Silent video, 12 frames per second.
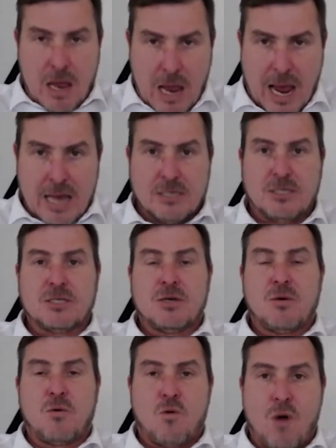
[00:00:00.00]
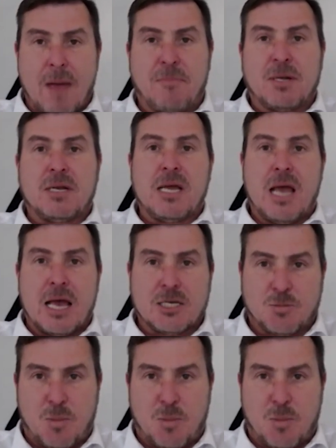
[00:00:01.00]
as rapidly as